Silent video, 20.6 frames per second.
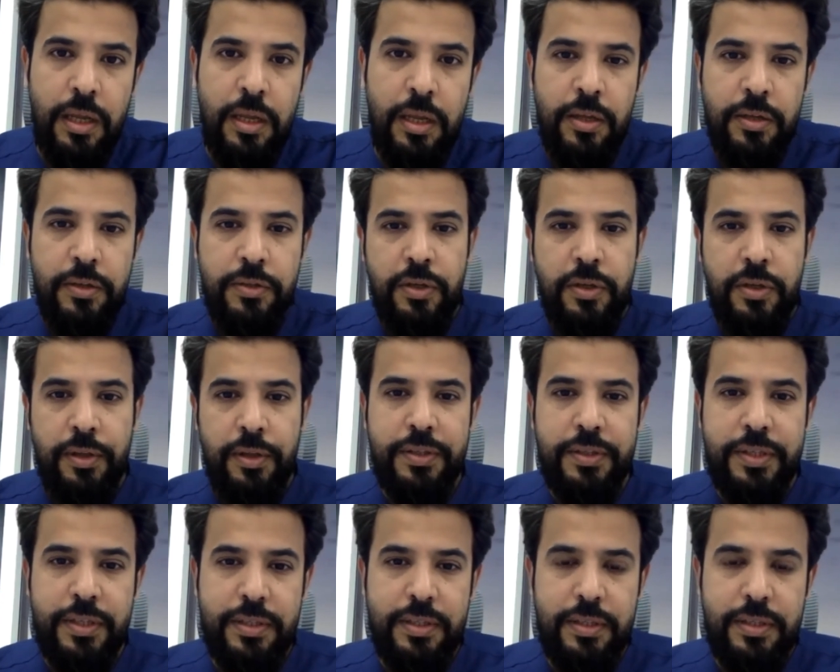So
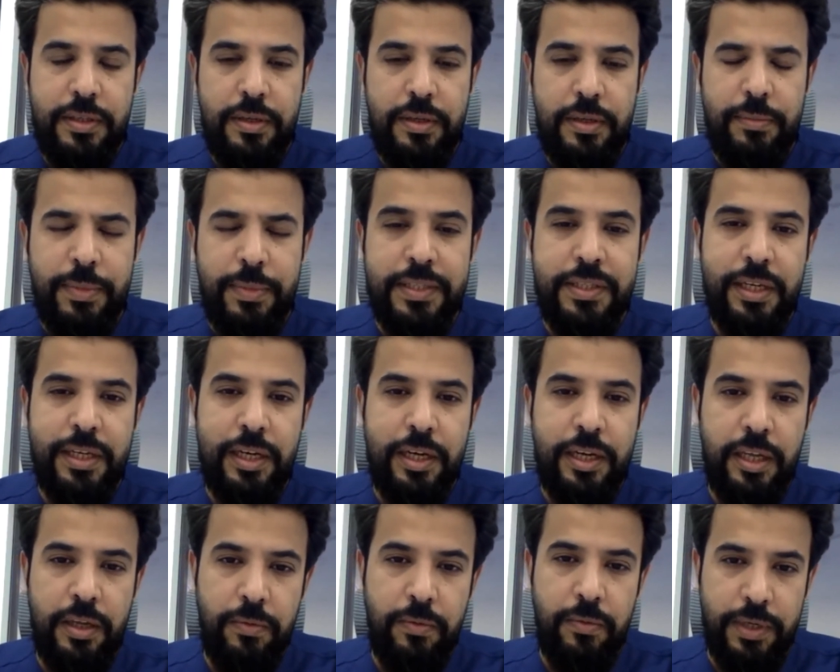this is
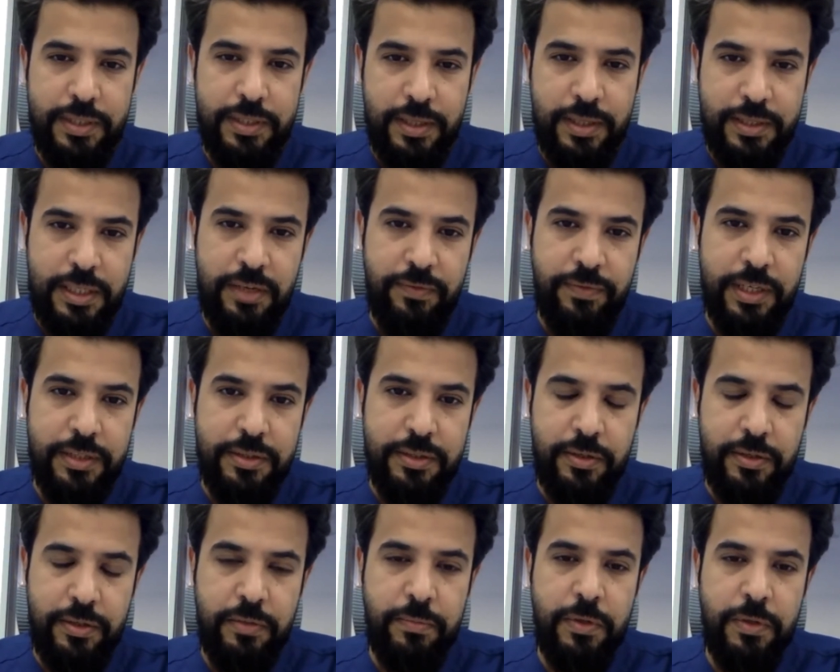basically what's the sleeve
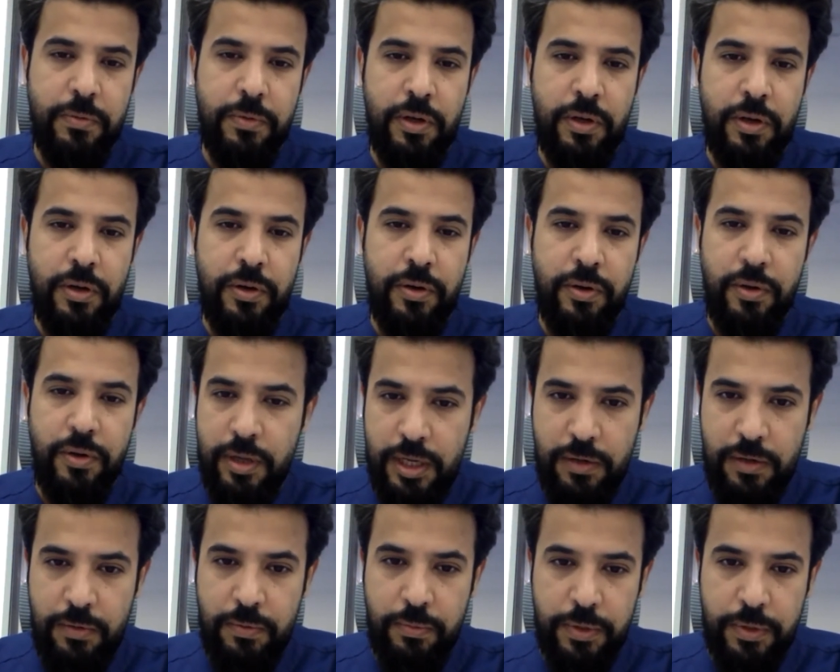gastrectomy. We all know
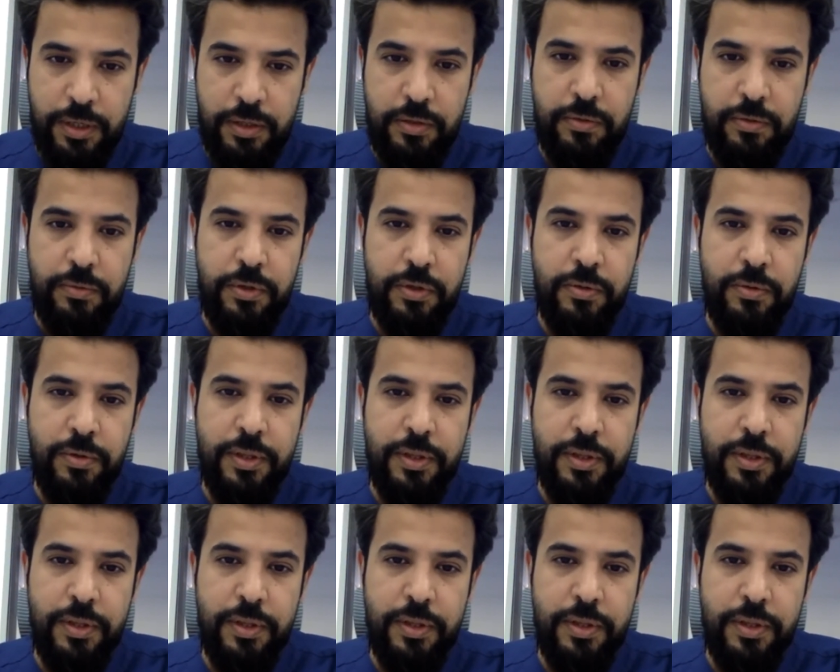how we do the